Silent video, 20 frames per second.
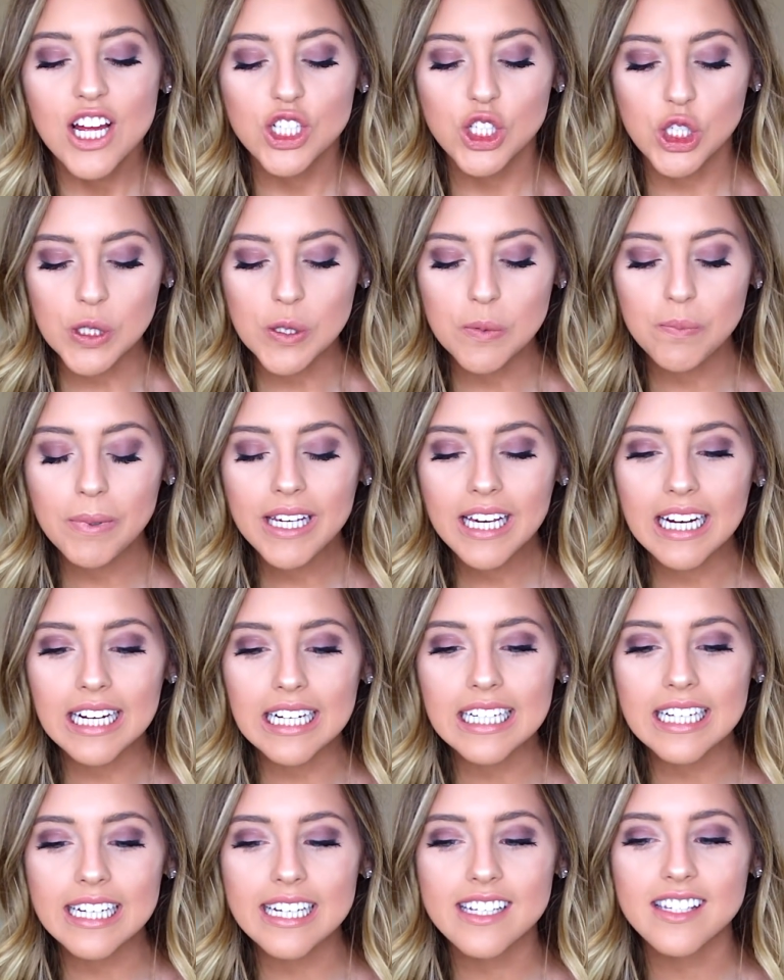just
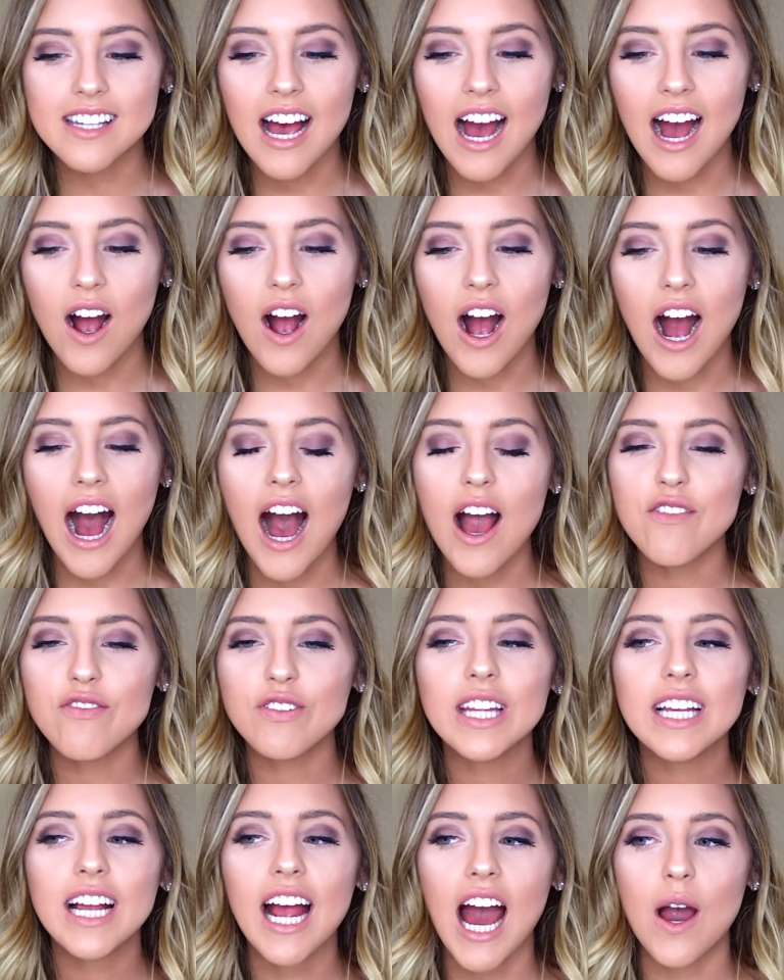because I
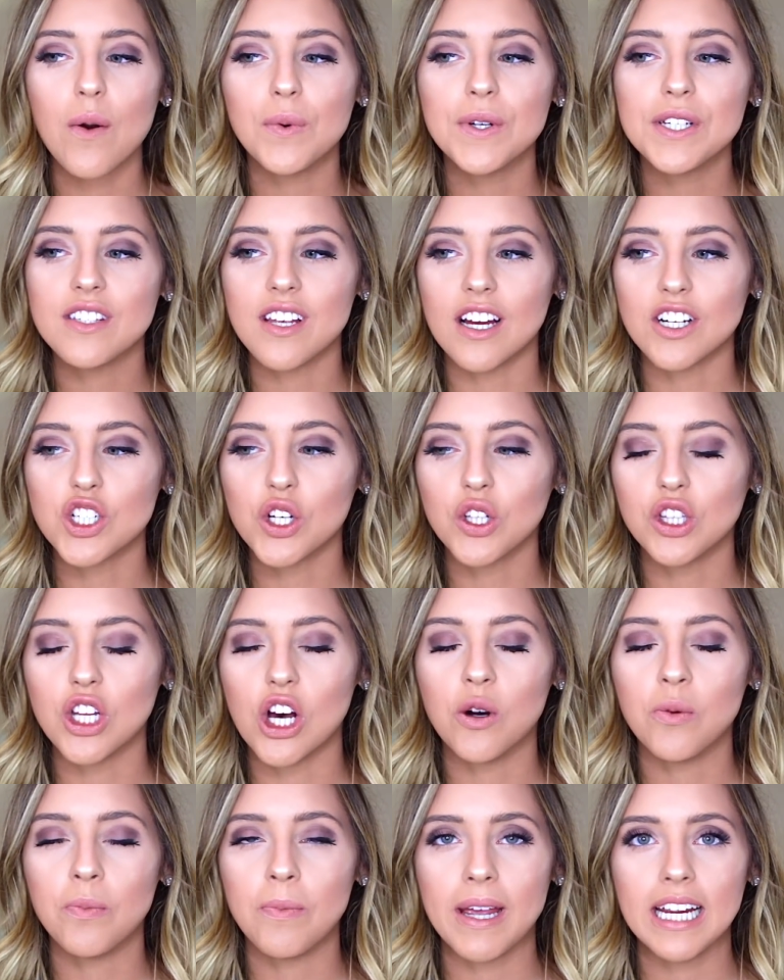feel like I was such a
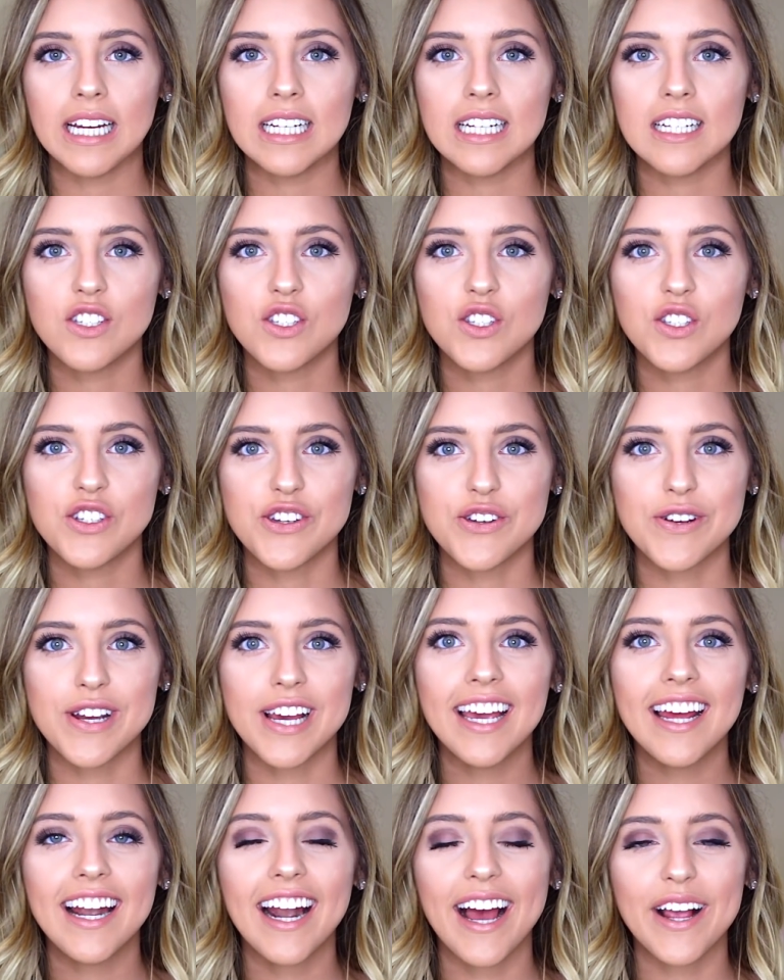low maintenance
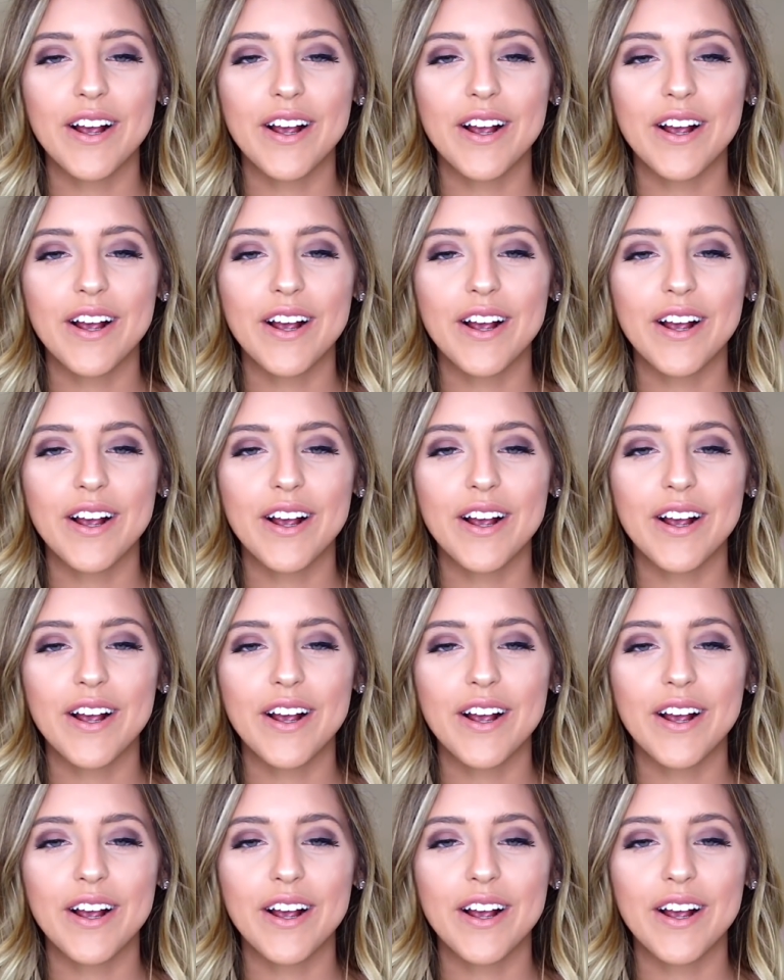student.